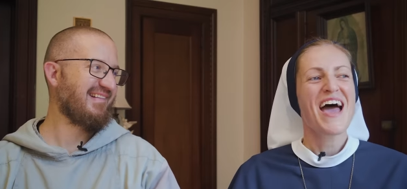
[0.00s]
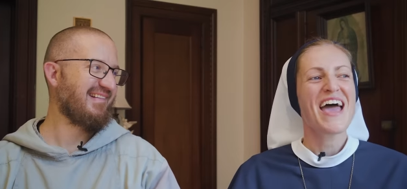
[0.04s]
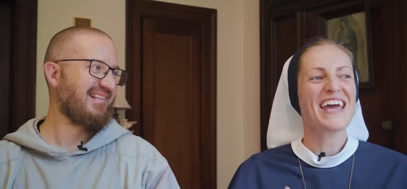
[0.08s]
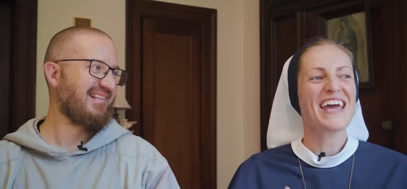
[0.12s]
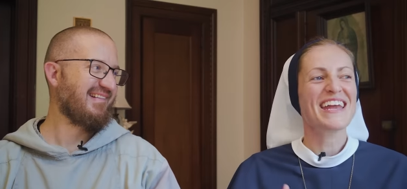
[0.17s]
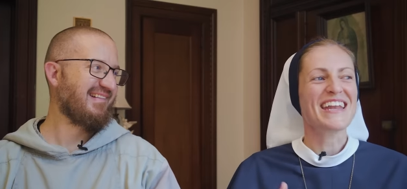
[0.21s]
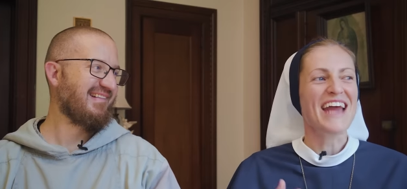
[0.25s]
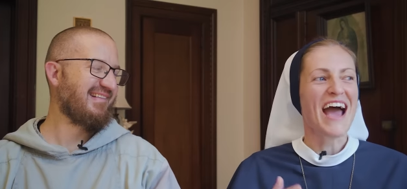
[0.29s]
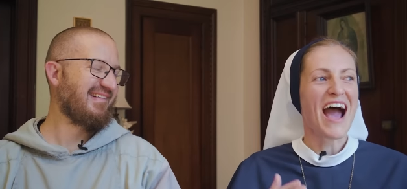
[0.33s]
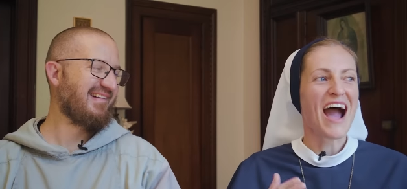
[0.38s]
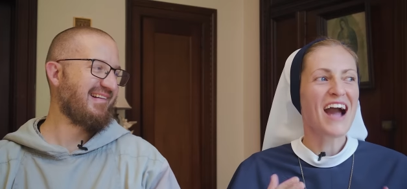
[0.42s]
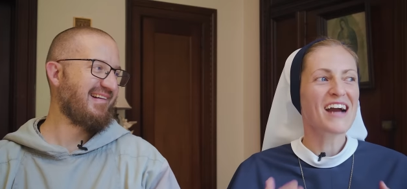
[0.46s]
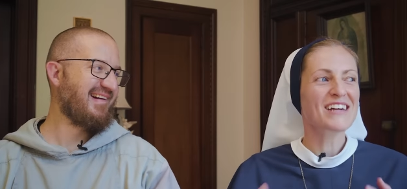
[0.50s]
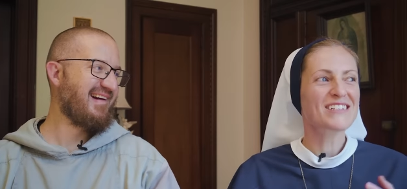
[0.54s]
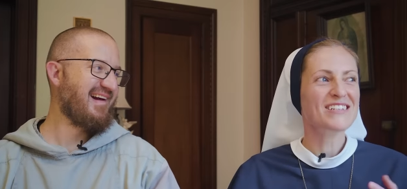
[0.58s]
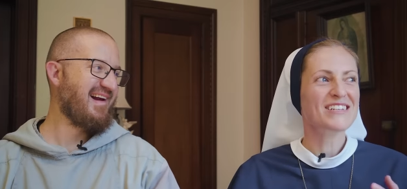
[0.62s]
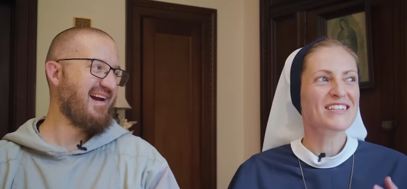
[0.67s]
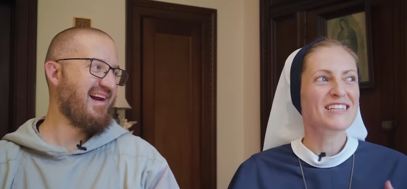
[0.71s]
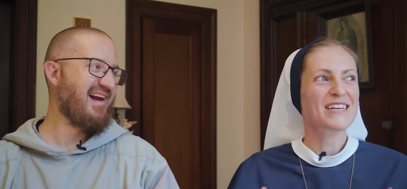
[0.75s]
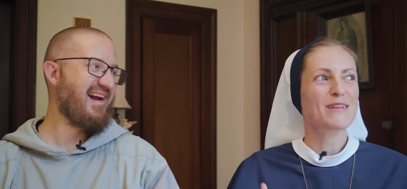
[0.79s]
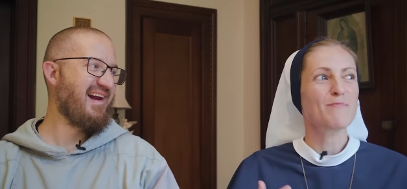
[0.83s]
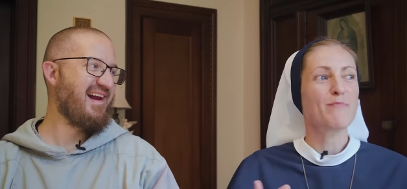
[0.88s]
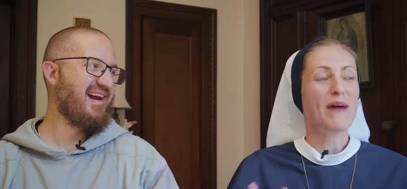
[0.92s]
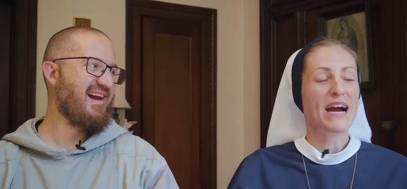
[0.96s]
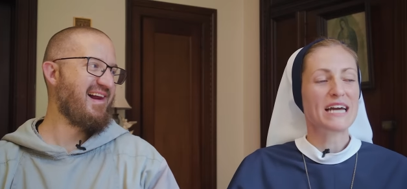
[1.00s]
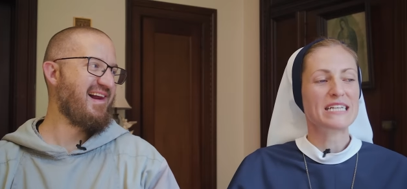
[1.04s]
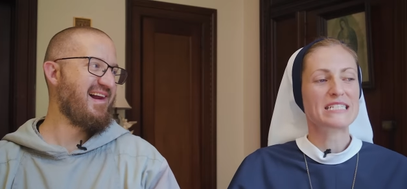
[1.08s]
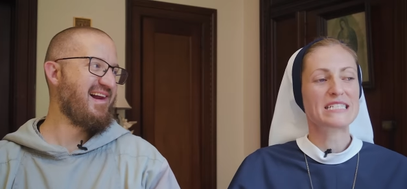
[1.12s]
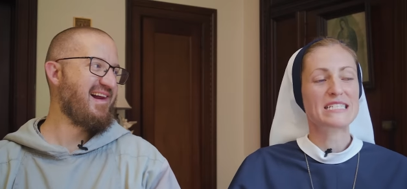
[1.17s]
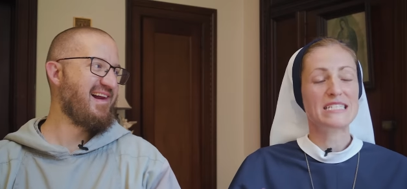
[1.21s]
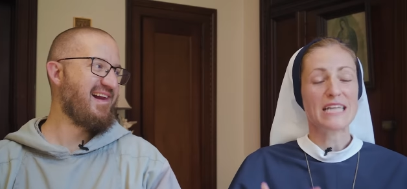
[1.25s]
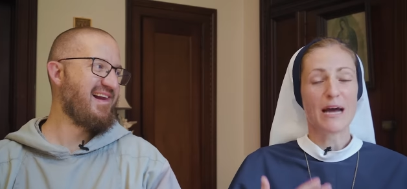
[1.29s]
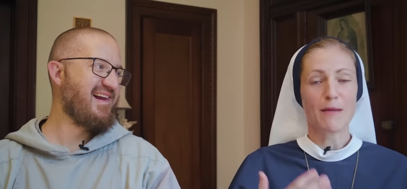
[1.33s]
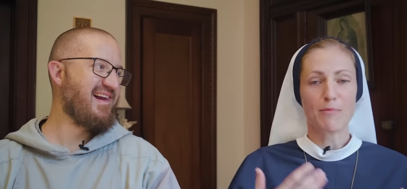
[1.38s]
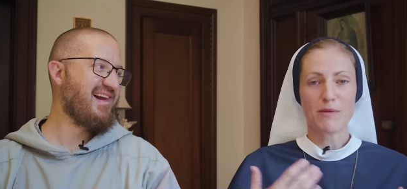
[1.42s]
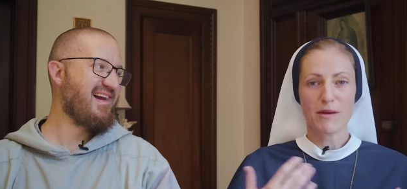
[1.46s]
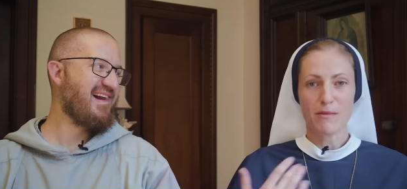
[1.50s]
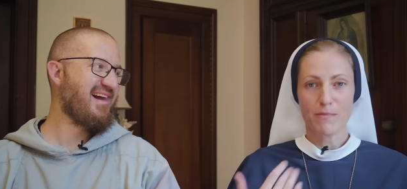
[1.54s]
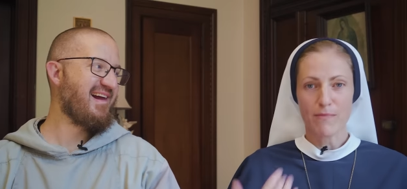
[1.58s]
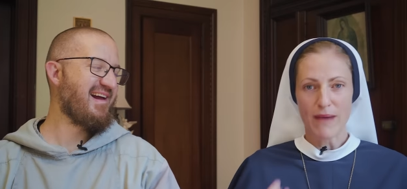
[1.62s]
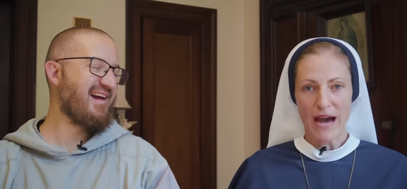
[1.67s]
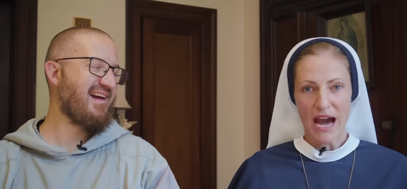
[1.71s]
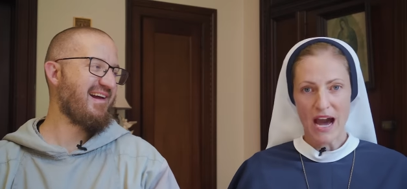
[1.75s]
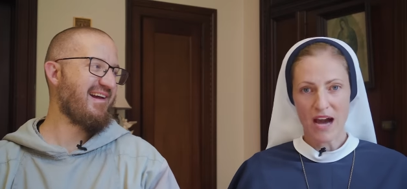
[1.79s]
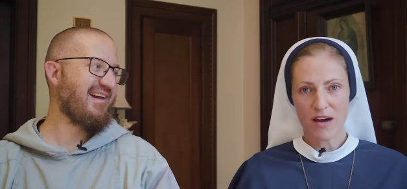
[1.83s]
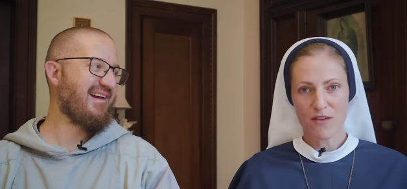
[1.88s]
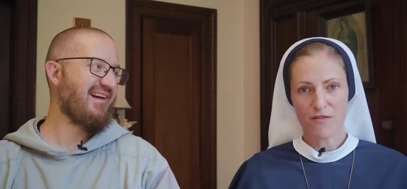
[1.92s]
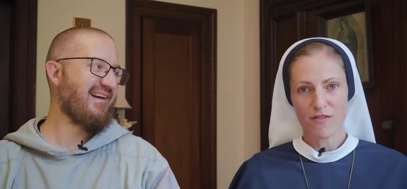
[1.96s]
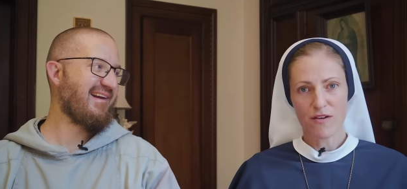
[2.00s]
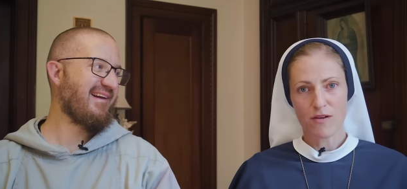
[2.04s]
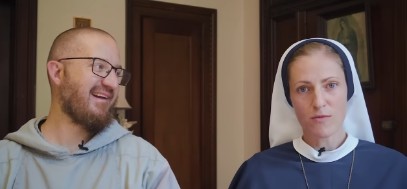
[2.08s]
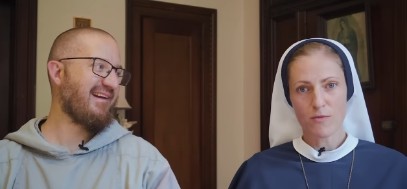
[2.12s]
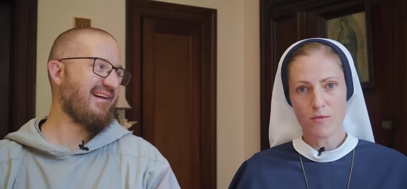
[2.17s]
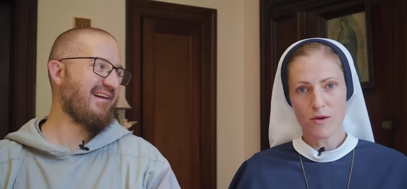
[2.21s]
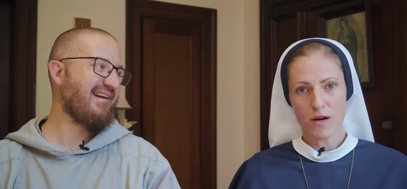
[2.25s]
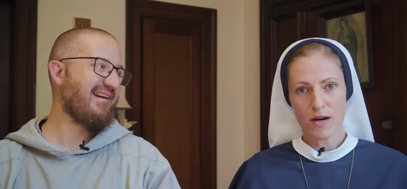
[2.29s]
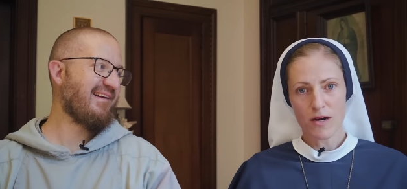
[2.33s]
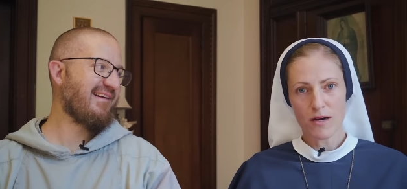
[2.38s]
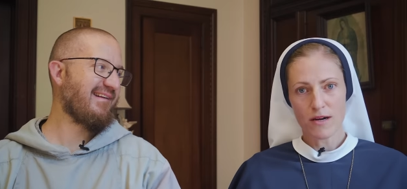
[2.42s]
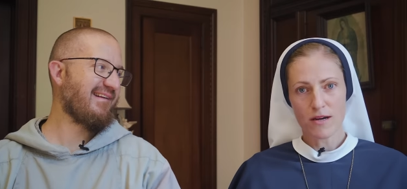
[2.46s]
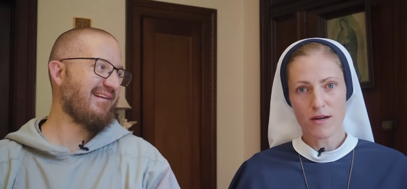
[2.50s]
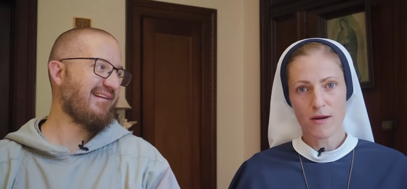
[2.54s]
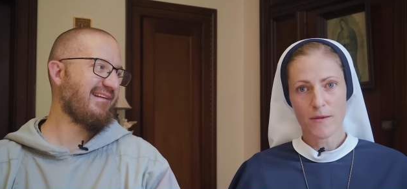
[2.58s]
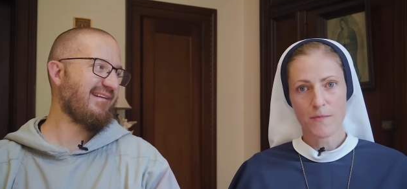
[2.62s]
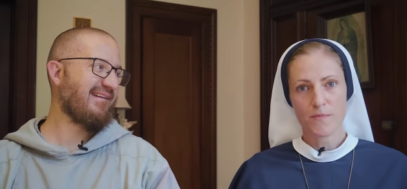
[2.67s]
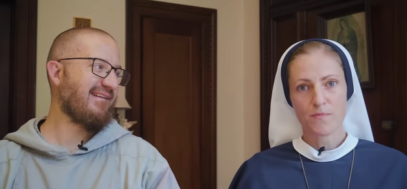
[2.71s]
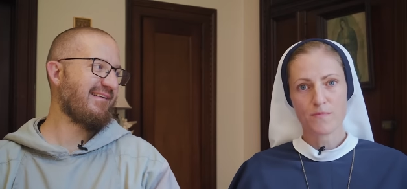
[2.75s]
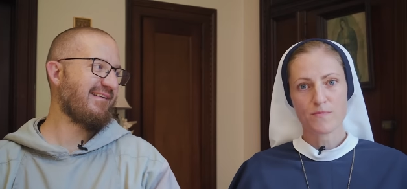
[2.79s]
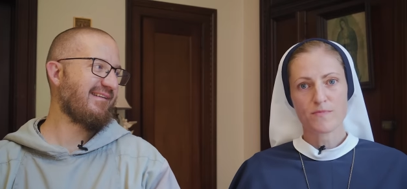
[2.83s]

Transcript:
Speaker 1: it actually, by stepping back from work,